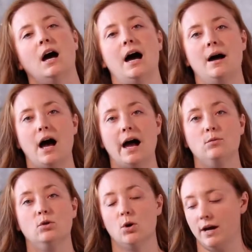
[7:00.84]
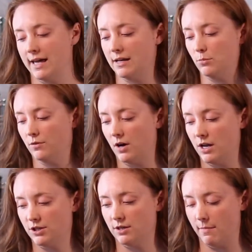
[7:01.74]
I will go ahead and move
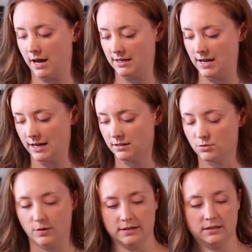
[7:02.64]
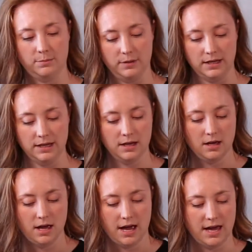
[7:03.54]
on to my next recipe,
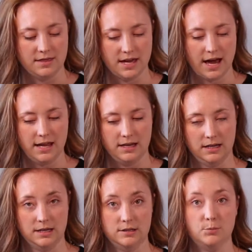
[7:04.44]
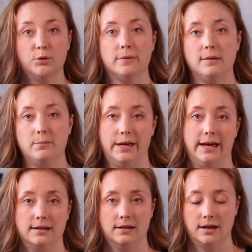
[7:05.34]
and that is blueberry
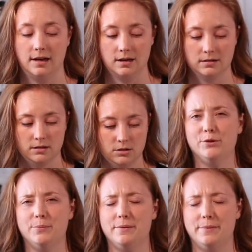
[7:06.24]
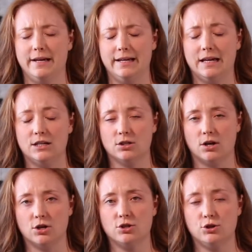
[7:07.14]
pancakes. And blueberry pancakes
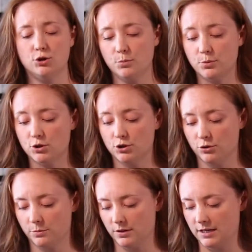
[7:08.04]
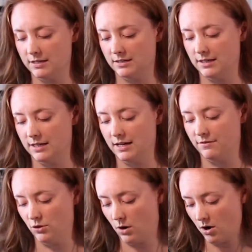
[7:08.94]
are super, super easy
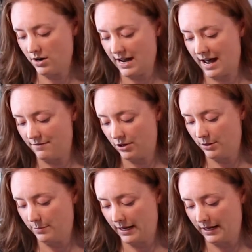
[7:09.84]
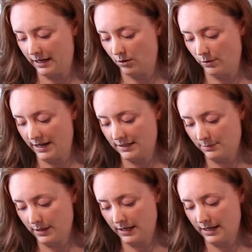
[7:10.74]
if you already have a good pancake
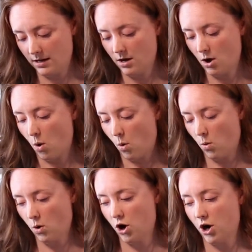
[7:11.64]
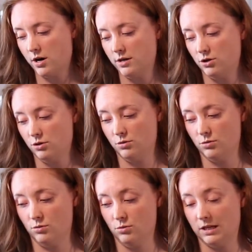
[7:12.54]
recipe, or
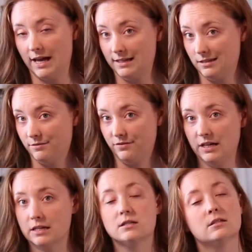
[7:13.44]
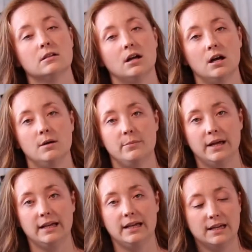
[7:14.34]
you like to fix
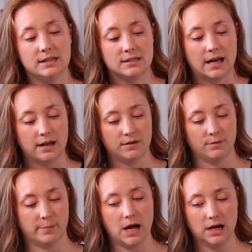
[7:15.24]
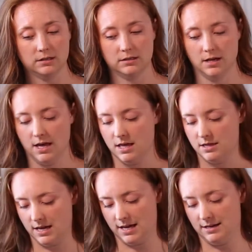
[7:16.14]
pancakes out of a box,
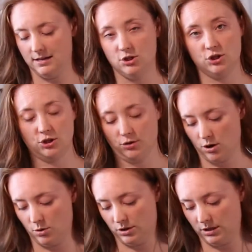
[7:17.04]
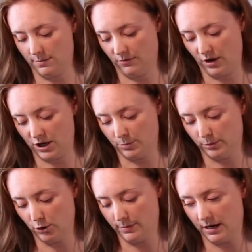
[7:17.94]
then just throw some fresh
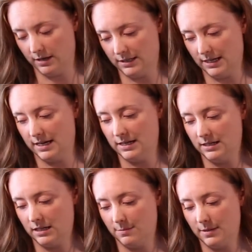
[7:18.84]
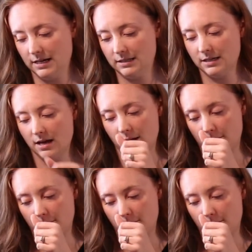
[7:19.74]
blueberries into the mix.